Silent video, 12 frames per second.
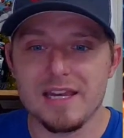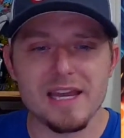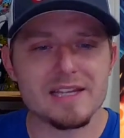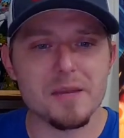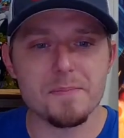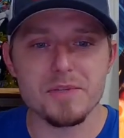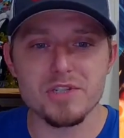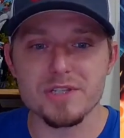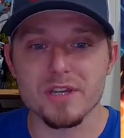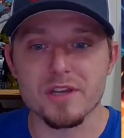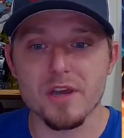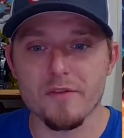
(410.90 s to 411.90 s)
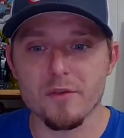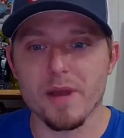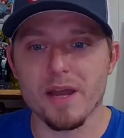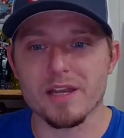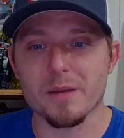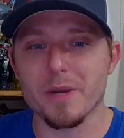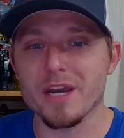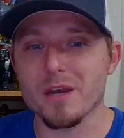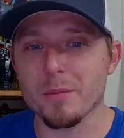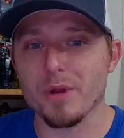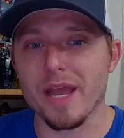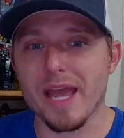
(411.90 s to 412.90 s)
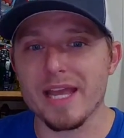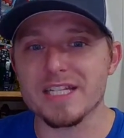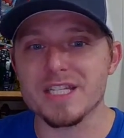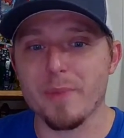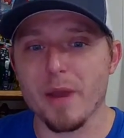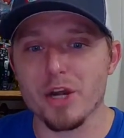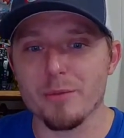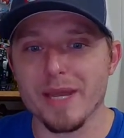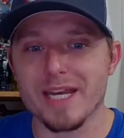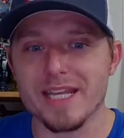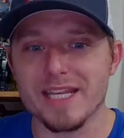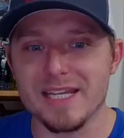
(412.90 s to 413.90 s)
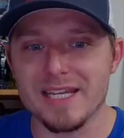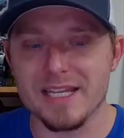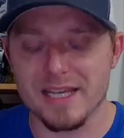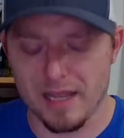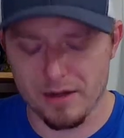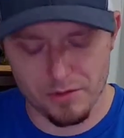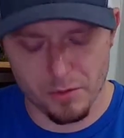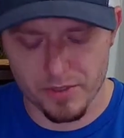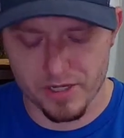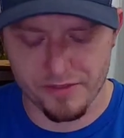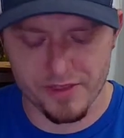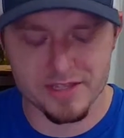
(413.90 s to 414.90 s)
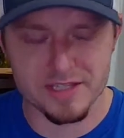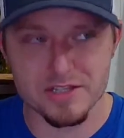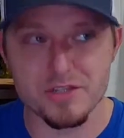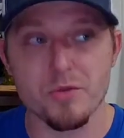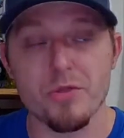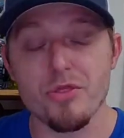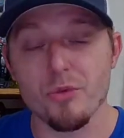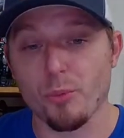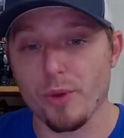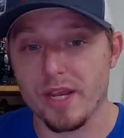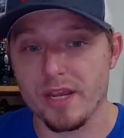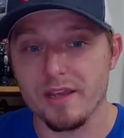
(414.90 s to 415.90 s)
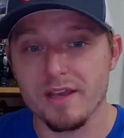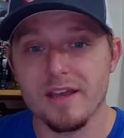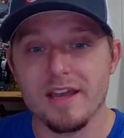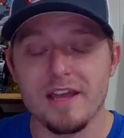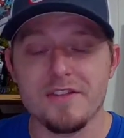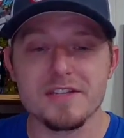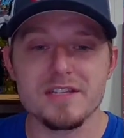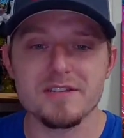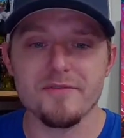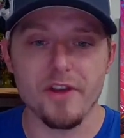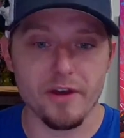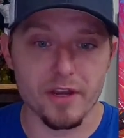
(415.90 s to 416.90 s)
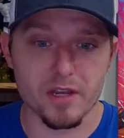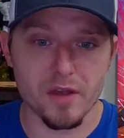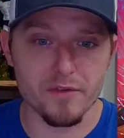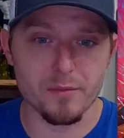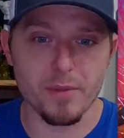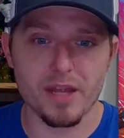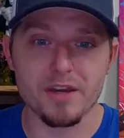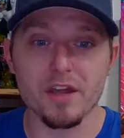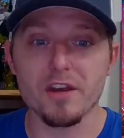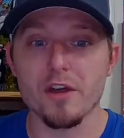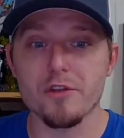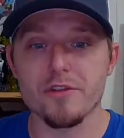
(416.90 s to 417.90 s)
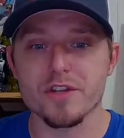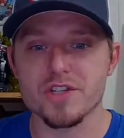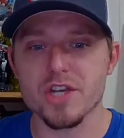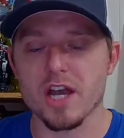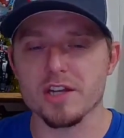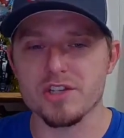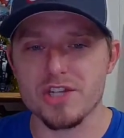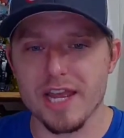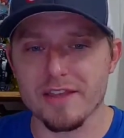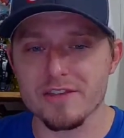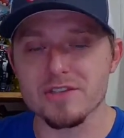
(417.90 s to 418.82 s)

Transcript: Next up is just a cover by coming in at number eight, Spider Man India. I don't know what I think it's issue three. And this is a variant covered by none other than John Jang.